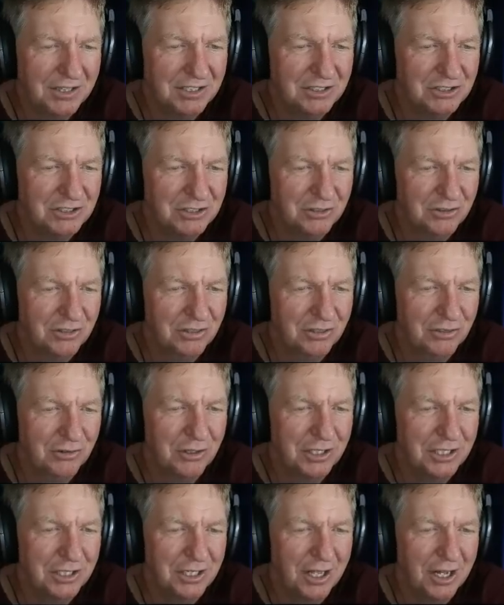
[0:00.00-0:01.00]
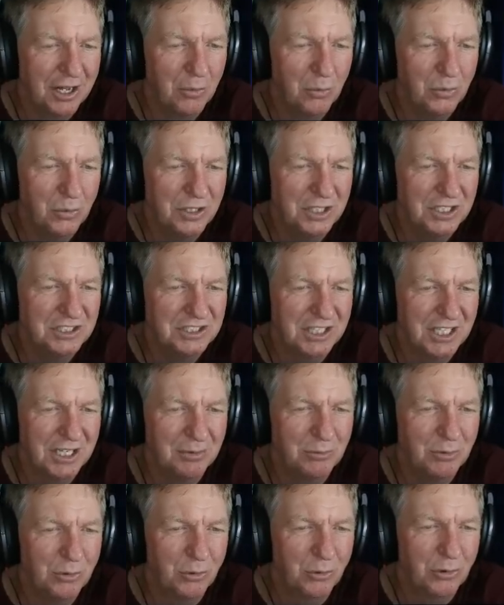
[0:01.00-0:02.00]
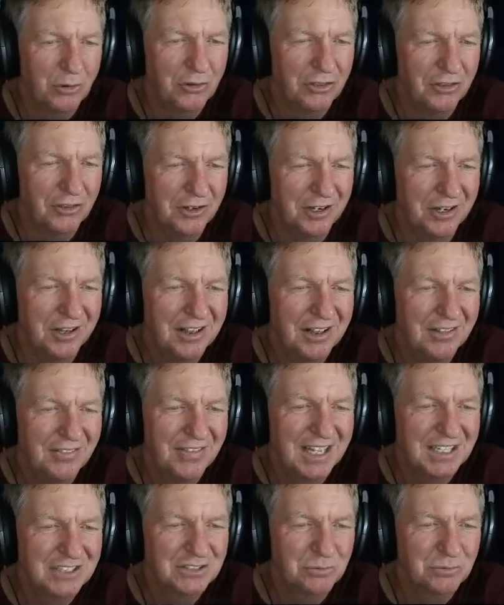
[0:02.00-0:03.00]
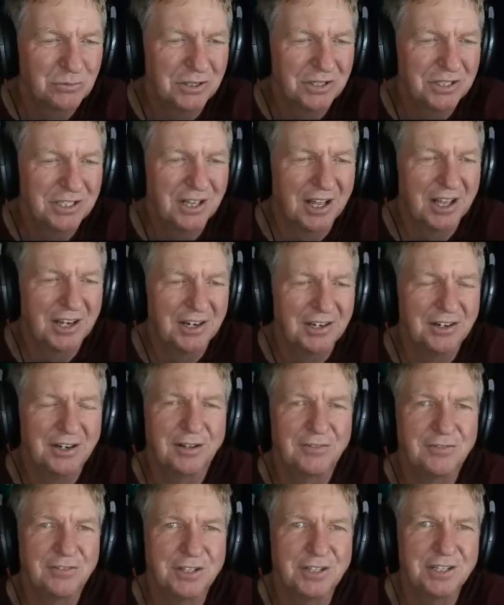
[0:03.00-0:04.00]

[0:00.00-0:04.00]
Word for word: There's your 30 knot winds aim north, and that's really not enough.